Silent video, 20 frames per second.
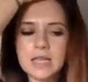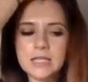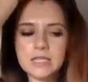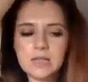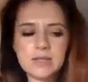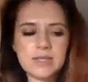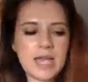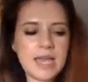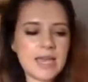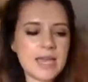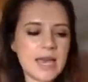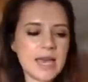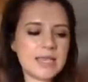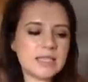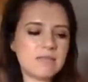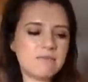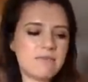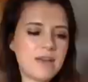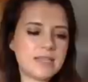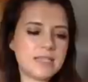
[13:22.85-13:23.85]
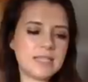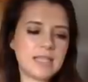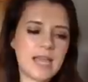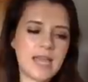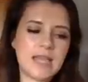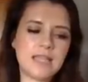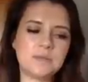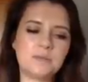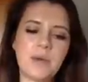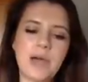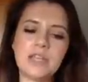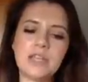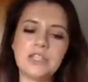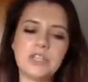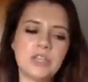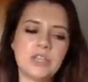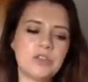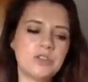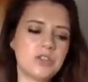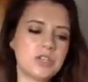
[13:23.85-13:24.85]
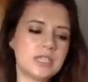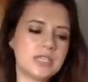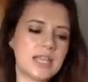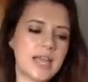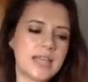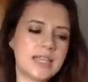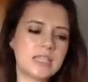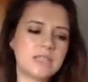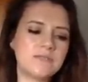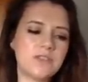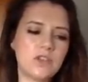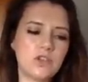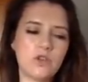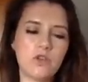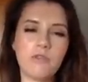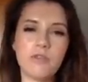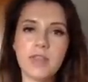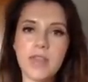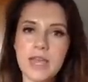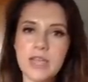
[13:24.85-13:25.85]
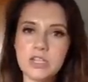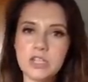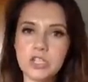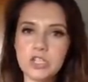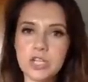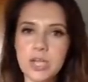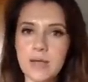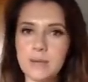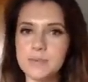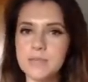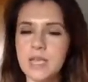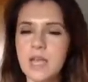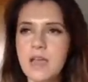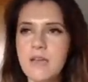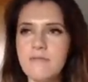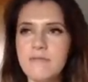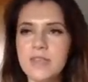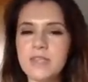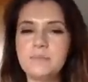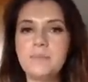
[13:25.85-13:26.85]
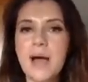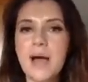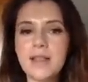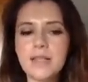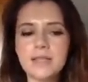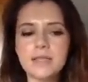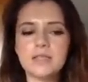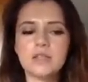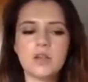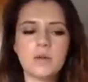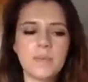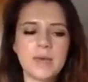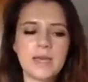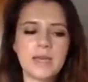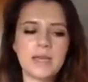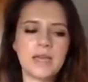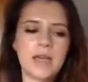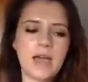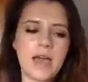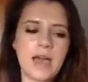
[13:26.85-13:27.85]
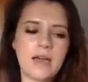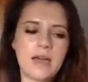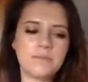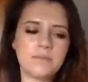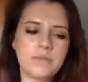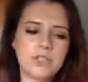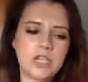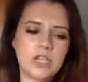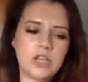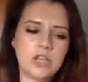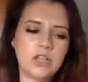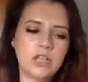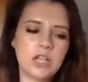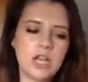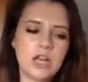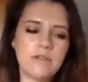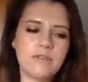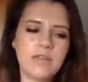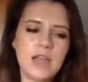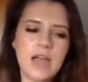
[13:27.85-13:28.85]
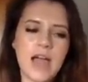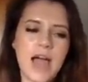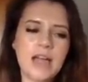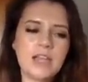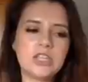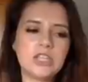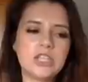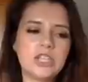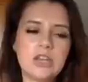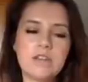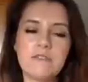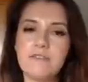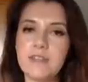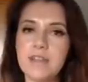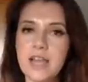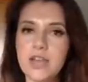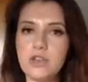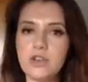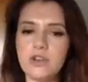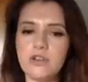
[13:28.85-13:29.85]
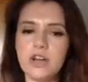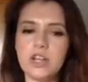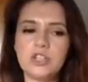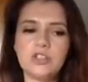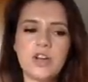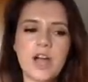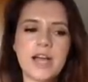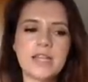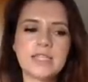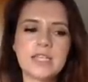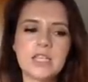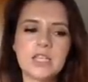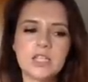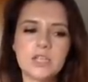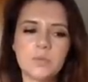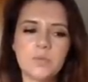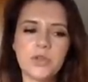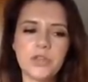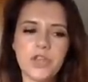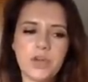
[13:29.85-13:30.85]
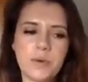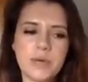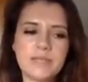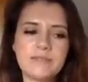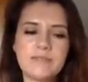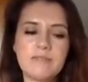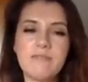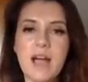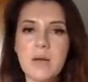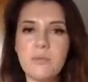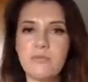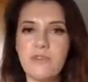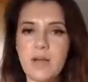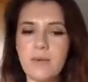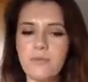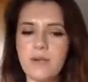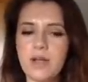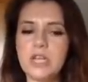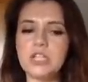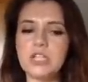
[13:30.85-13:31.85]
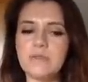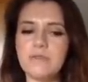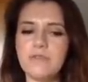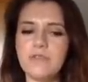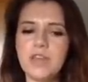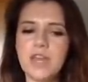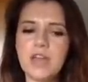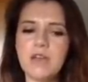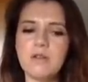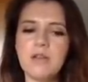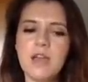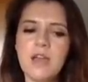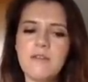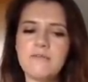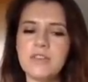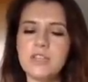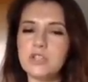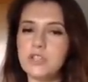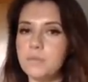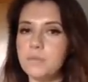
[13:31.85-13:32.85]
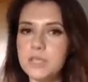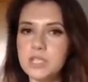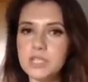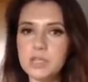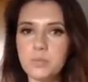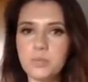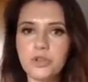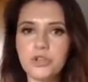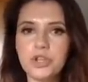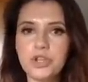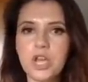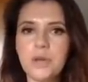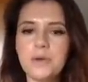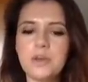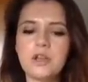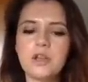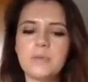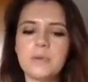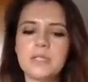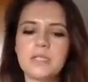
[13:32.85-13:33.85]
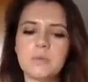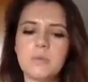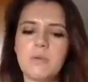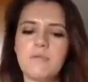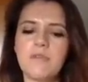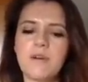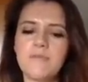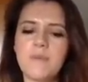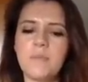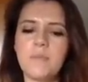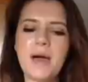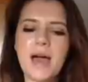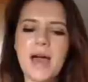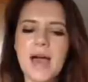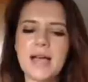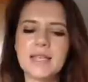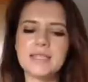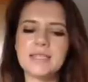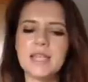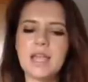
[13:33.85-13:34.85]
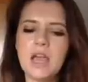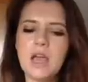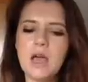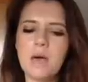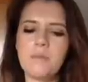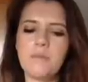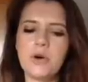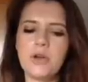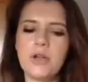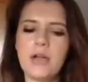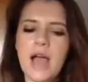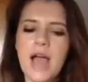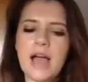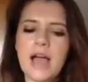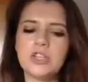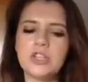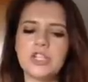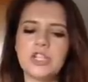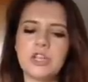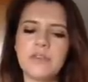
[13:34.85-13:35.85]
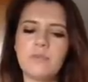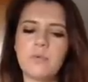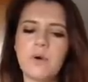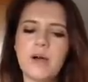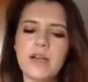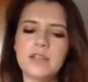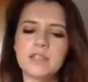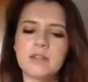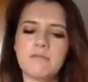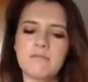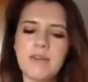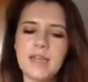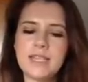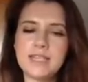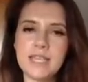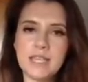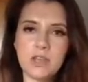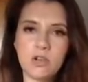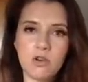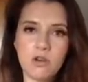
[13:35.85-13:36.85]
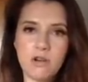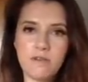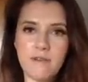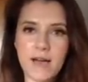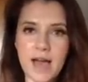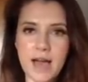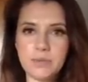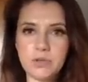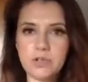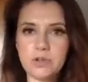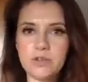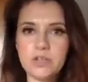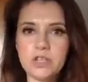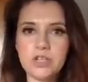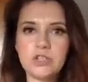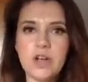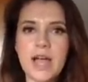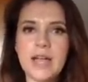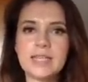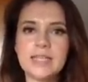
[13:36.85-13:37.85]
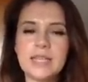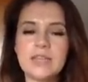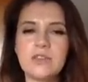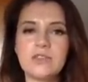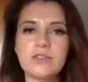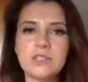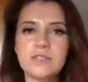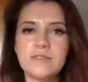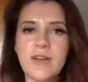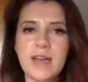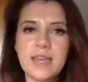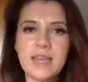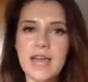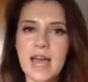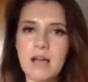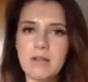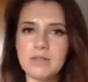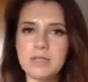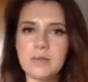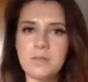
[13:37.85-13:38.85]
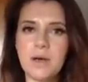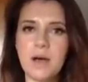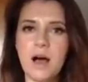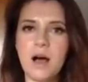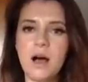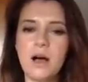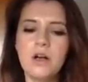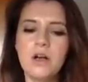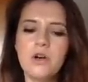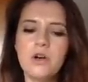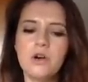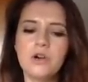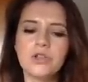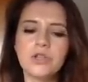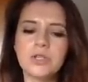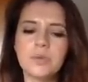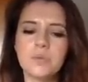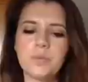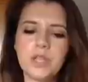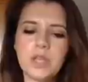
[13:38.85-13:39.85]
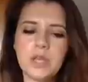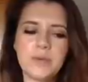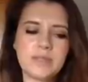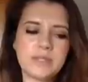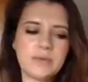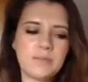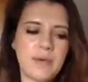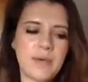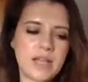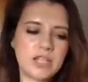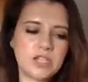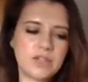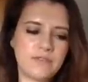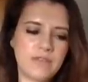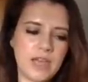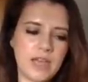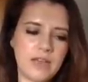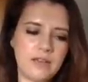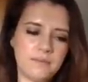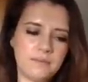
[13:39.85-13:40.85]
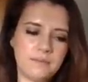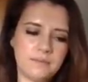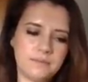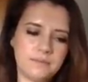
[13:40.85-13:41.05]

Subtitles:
So take it as it resonates. But I do just sense that your relationships, there's balance coming to your love. I do feel like you're attracting someone who is the right vibration for you. This could be someone new. It could be someone from the past. But as you've worked on raising your vibes, you're attracting your divine counterpart or someone who is a match for you.